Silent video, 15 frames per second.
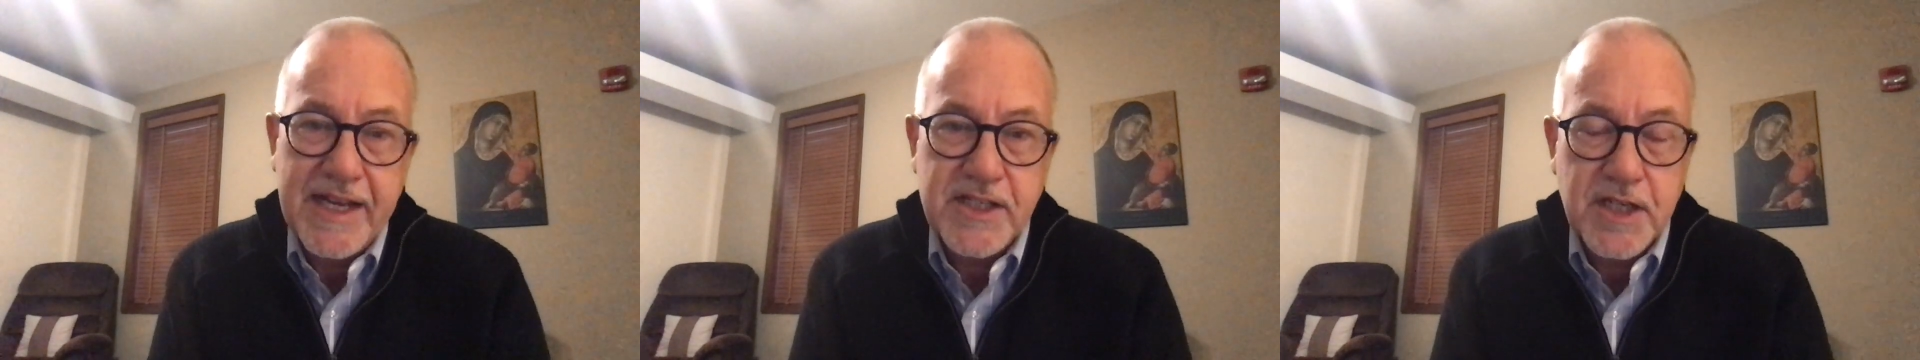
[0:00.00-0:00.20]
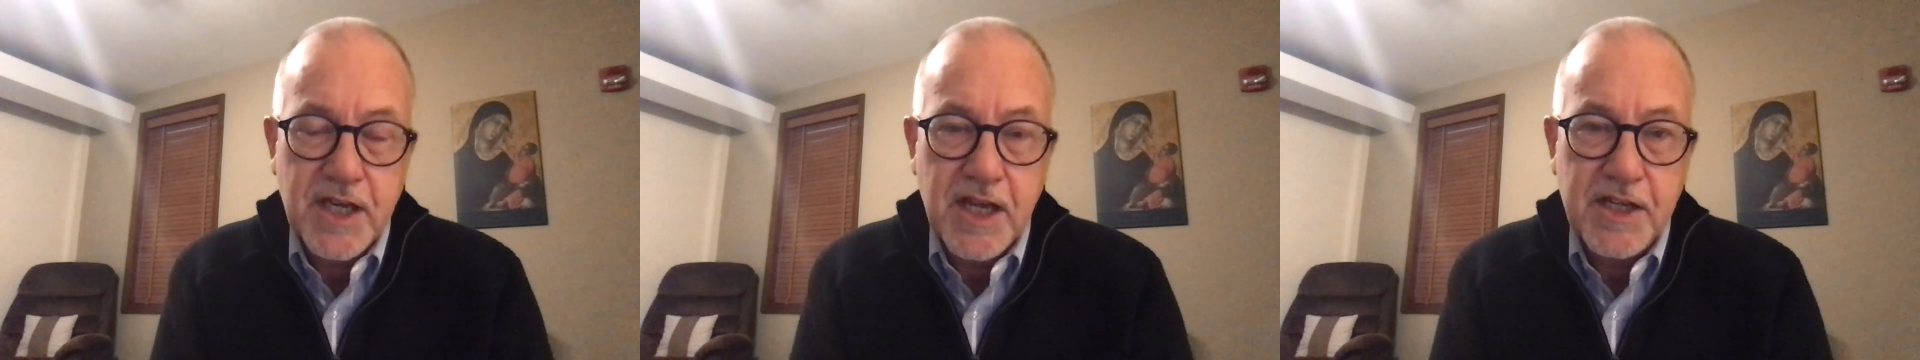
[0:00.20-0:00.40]

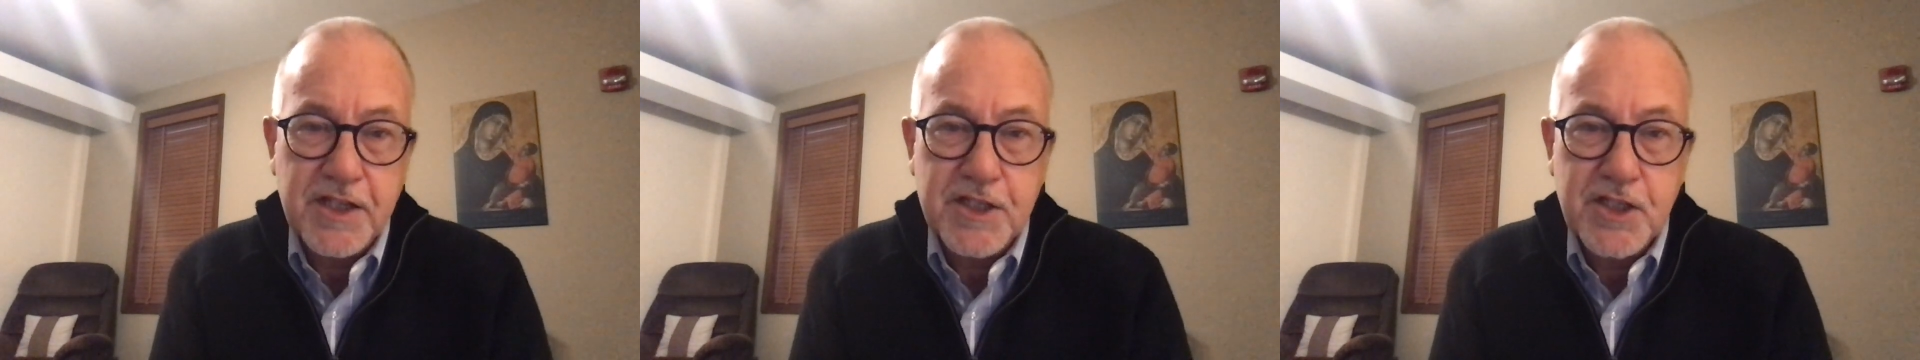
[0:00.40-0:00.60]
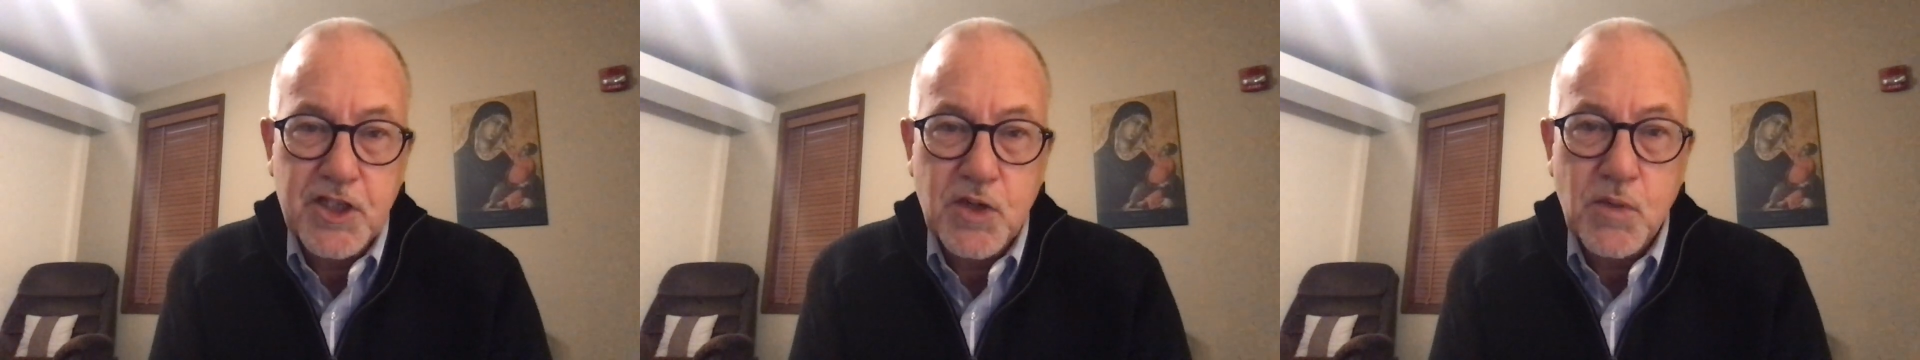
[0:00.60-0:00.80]
done
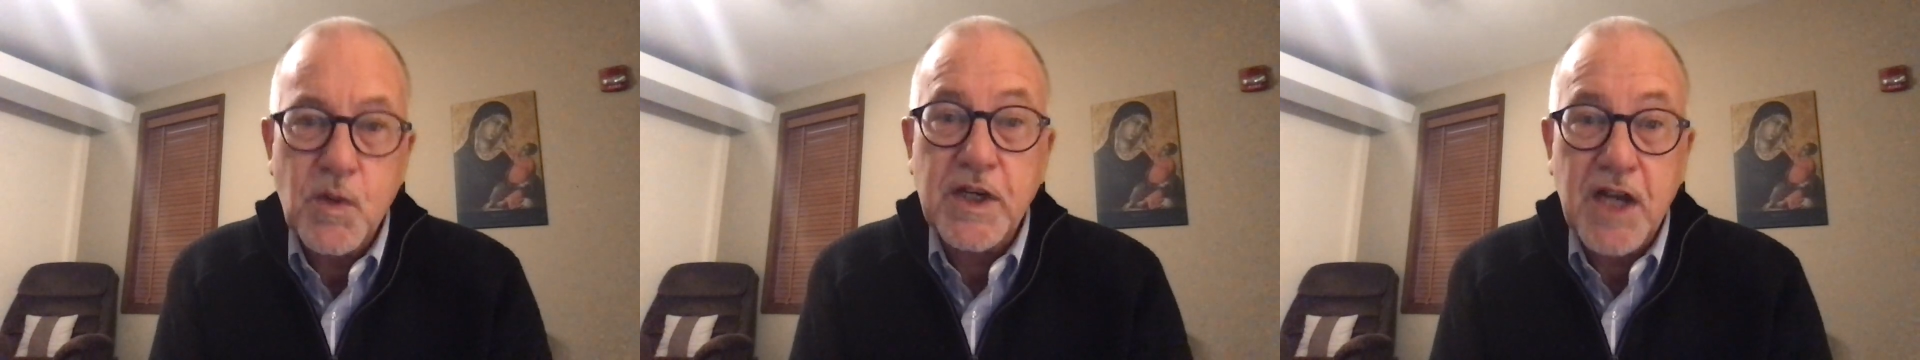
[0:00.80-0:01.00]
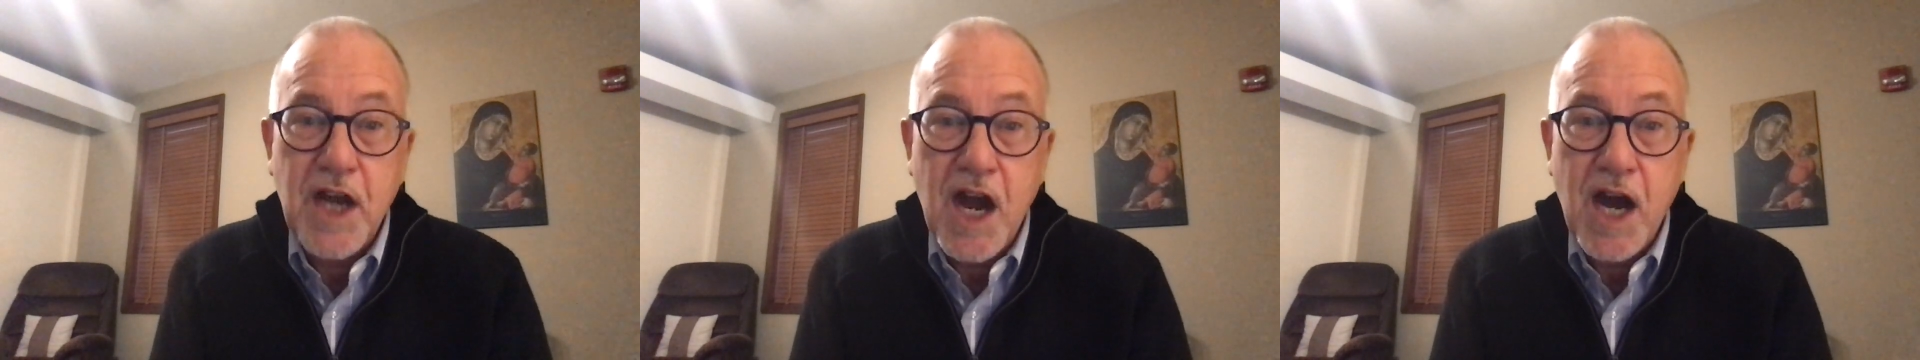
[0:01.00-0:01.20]

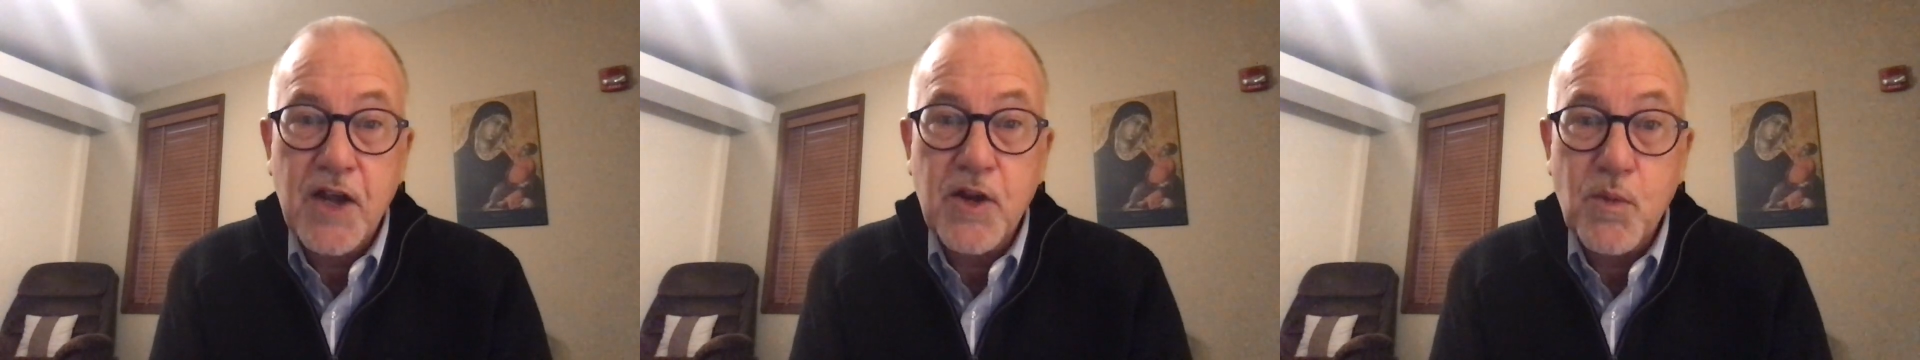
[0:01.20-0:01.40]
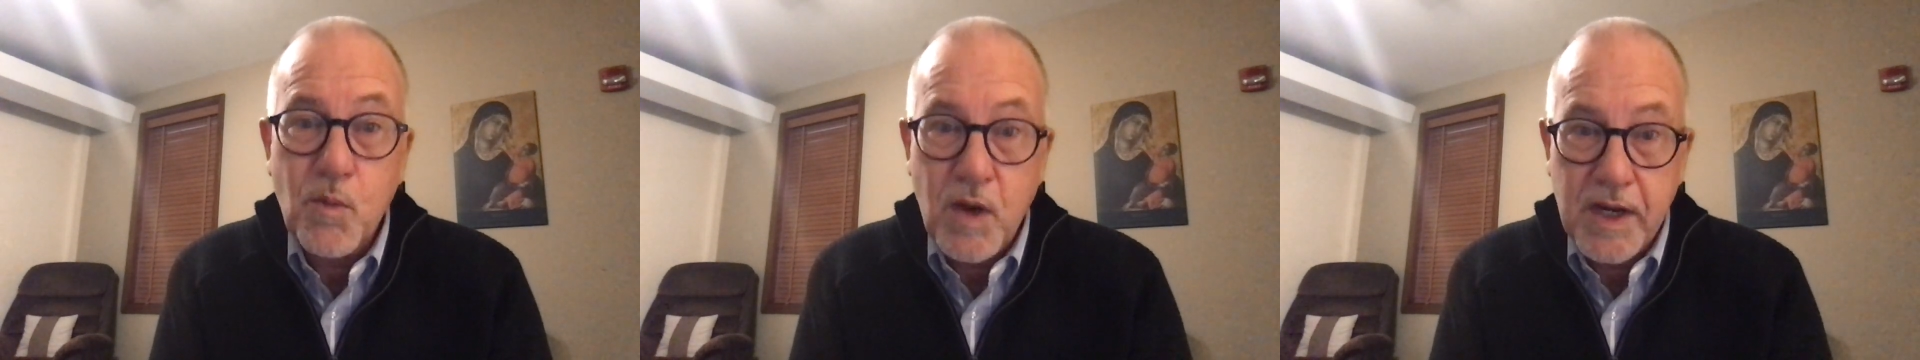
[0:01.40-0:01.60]
what God
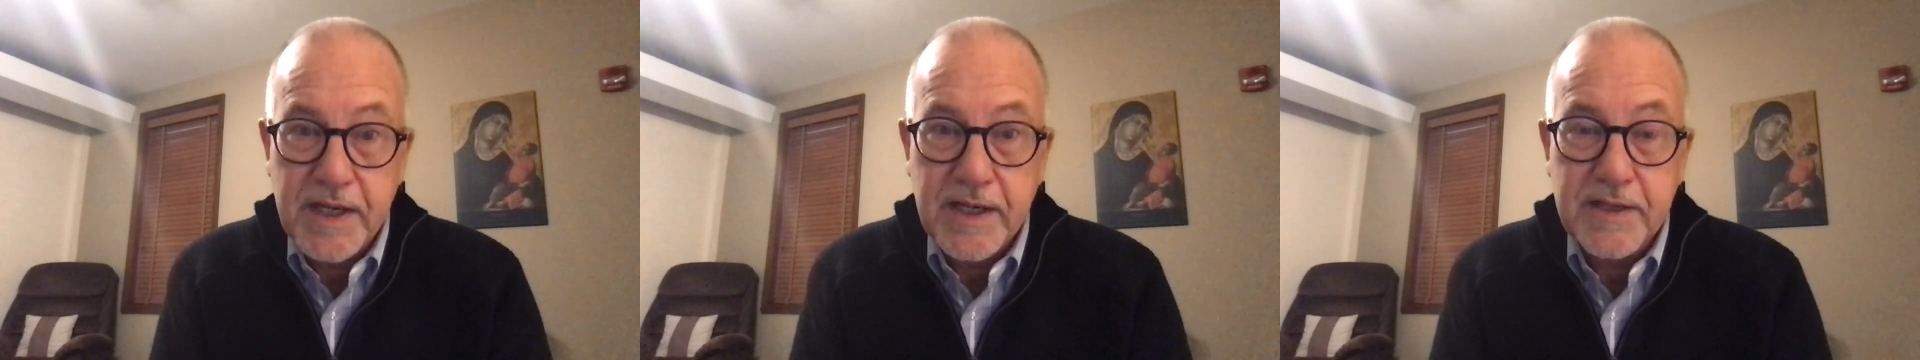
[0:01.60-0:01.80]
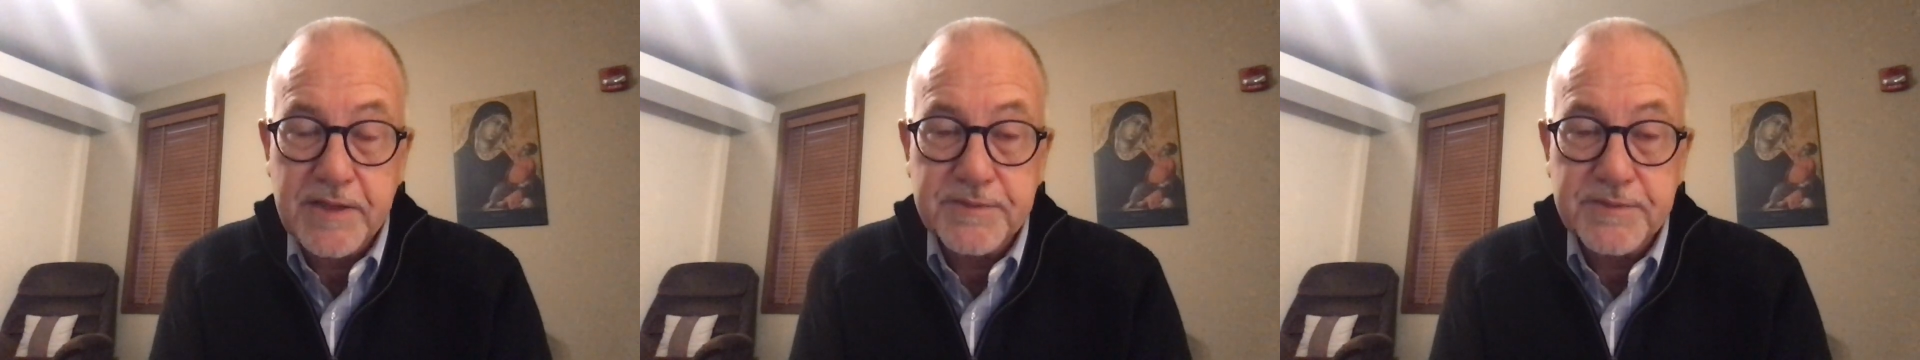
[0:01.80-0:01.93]
wanted.